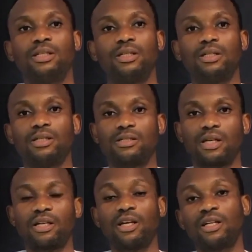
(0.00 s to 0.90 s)
Uh, it's
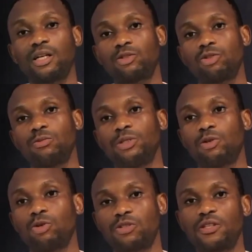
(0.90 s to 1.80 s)
an honor to be
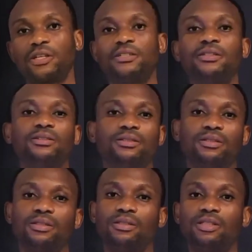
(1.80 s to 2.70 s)
hosted
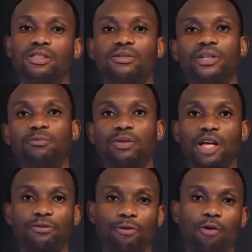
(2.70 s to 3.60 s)
on this great
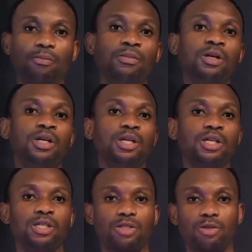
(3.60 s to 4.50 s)
platform.
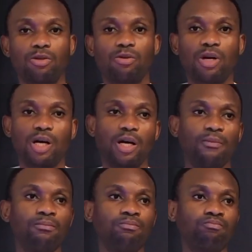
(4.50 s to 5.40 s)
So,
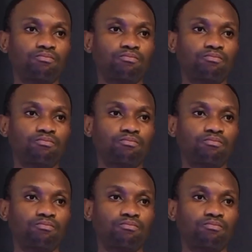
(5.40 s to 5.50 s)
um,